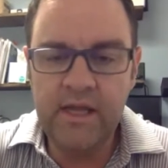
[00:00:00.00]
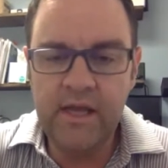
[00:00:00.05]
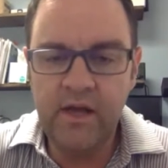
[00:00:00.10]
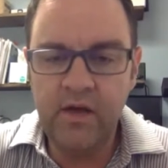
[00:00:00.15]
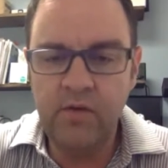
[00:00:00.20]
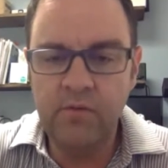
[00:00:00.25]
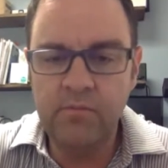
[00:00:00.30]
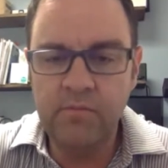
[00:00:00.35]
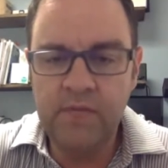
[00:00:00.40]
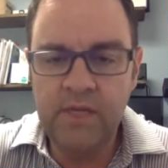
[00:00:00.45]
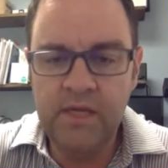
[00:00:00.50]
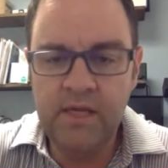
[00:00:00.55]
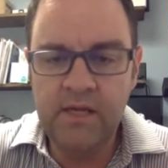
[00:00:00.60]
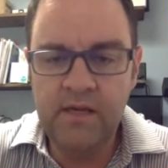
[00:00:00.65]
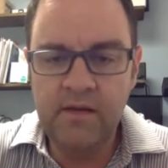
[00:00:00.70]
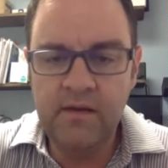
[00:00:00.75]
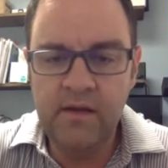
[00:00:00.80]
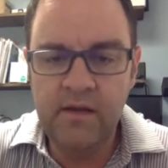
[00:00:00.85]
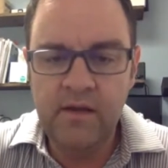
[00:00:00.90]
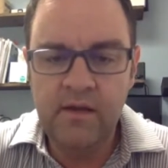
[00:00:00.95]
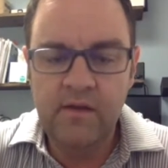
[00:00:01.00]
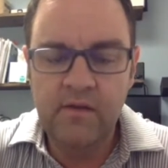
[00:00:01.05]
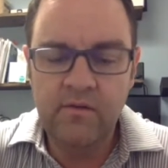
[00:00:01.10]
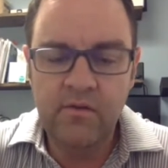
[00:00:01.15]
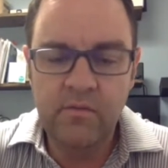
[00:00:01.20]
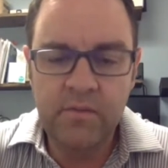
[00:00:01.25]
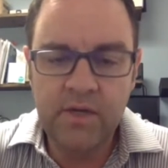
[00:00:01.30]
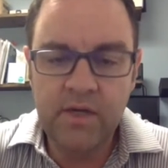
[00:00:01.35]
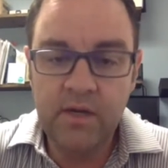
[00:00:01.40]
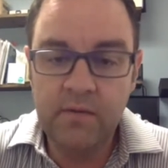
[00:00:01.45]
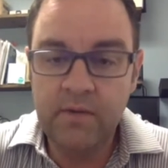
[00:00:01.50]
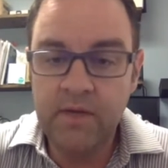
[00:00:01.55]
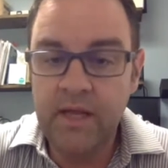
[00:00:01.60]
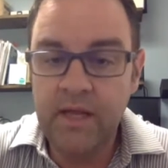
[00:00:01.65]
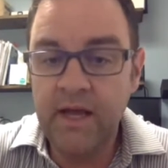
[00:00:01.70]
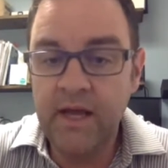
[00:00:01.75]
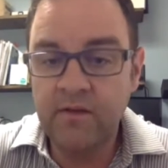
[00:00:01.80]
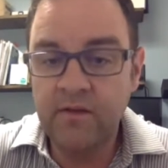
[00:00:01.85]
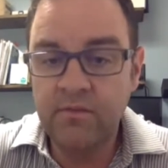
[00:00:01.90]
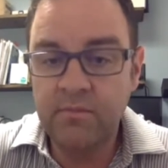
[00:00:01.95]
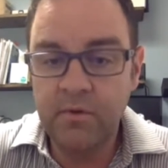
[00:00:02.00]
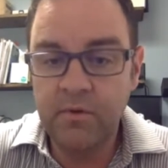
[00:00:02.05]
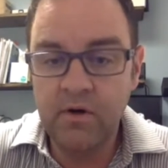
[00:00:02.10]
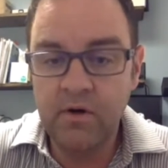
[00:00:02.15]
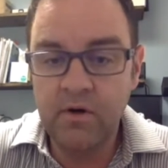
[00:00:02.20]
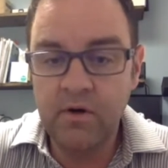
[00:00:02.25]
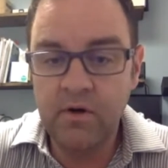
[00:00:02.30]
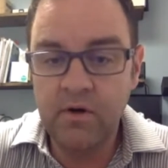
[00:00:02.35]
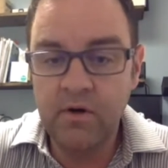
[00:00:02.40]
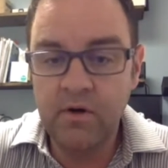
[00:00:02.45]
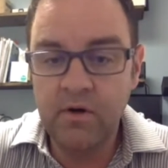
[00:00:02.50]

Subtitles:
helped me to become an expert